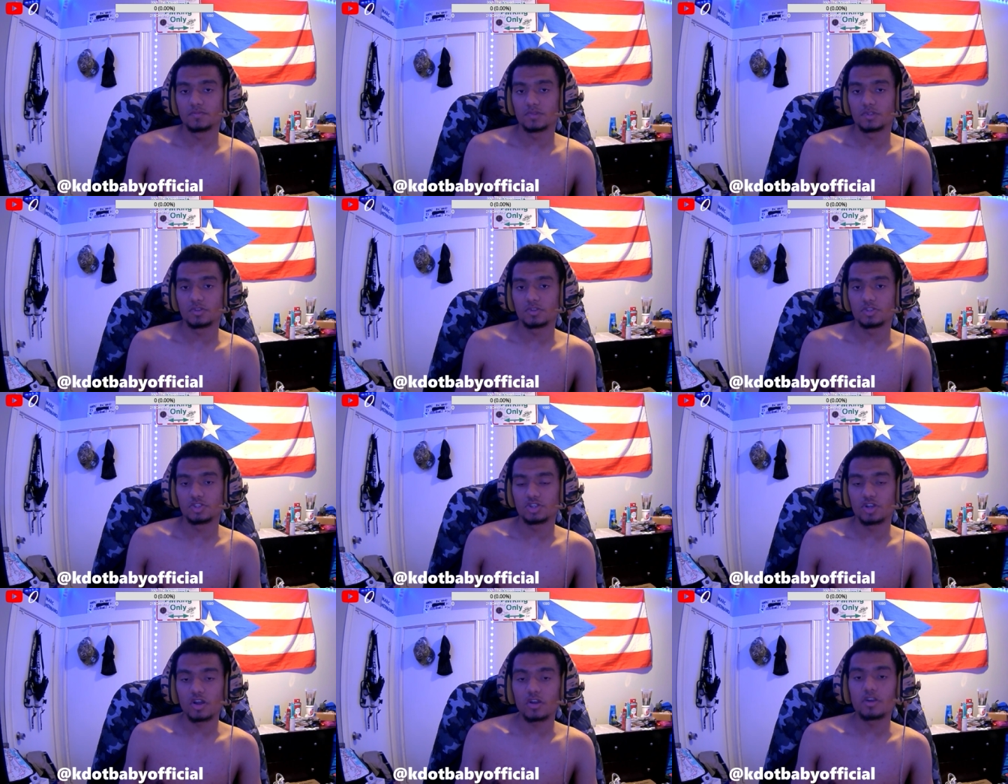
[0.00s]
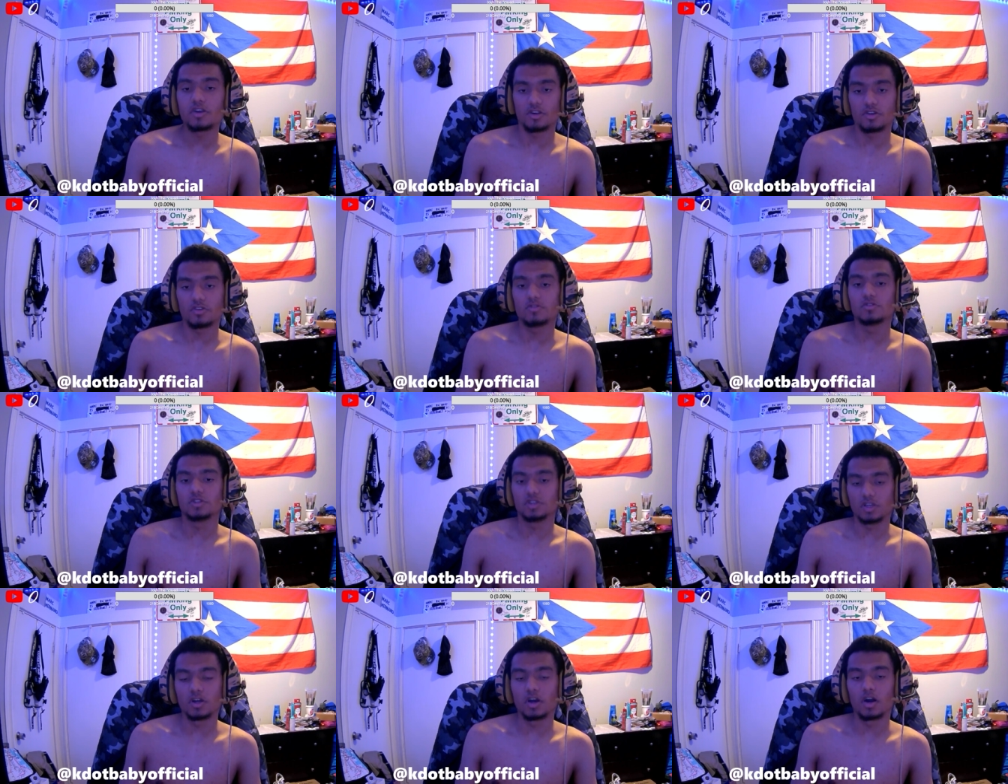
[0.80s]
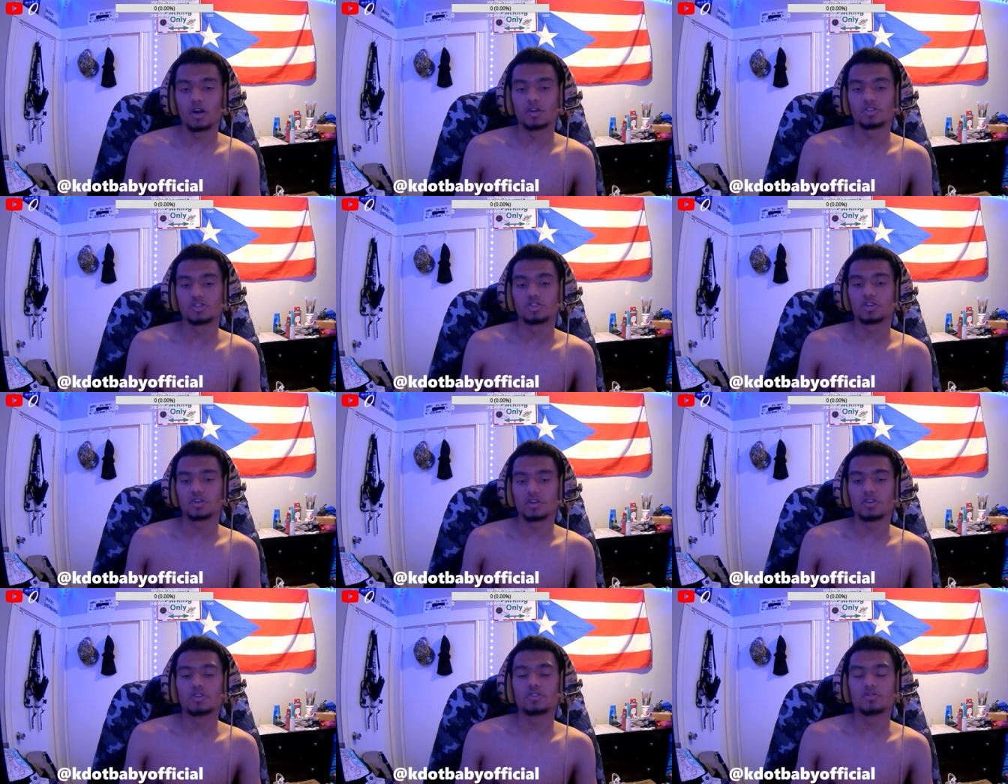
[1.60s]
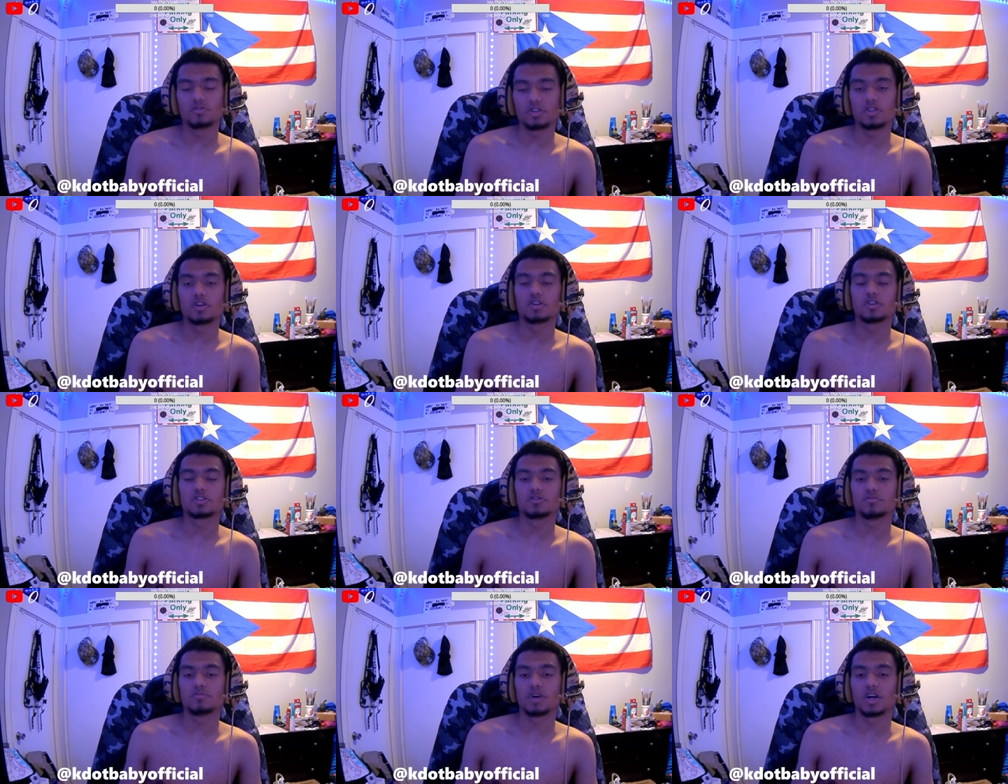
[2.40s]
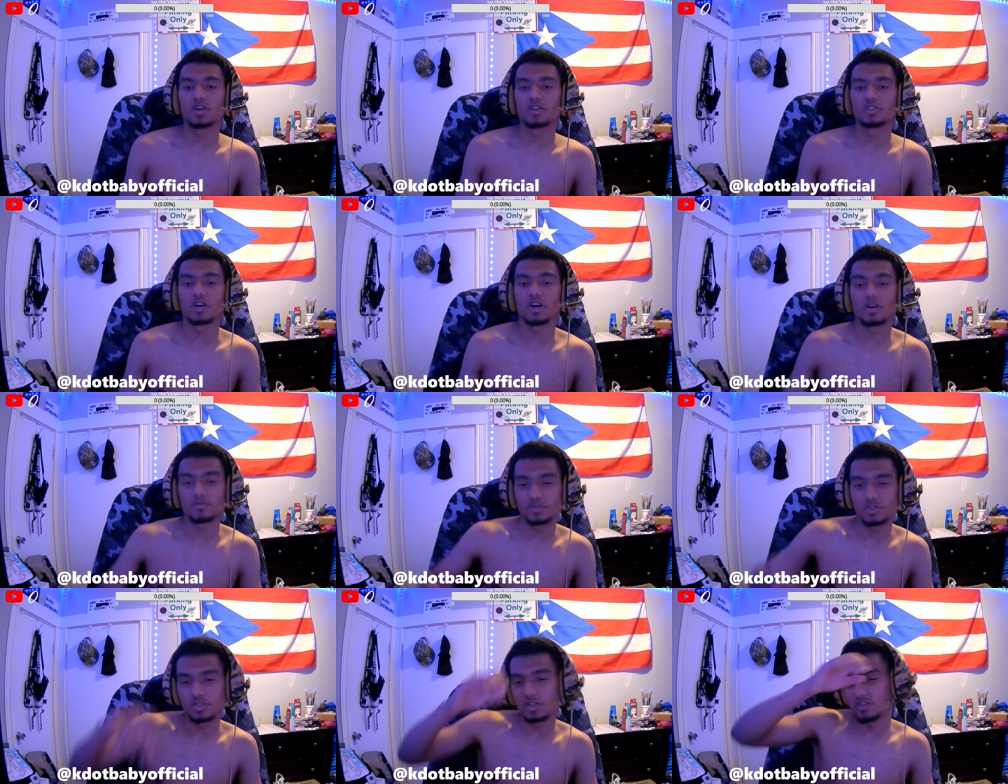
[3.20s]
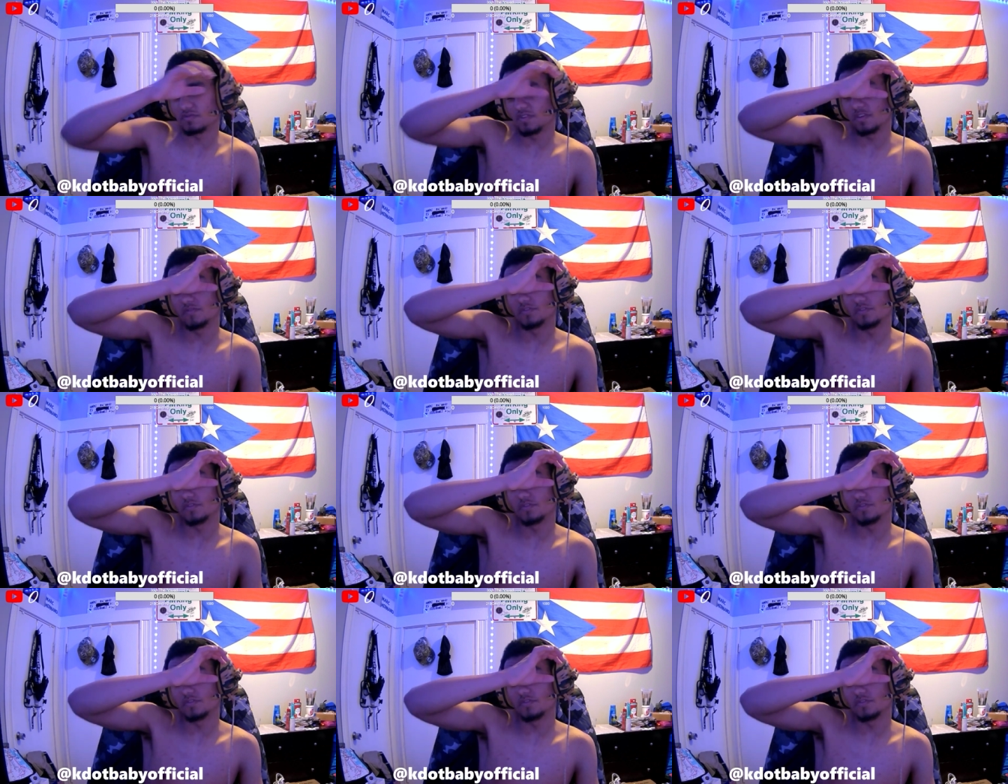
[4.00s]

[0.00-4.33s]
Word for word: Sugarhill Ddot. Sugar Hill D Dot is my top six favorite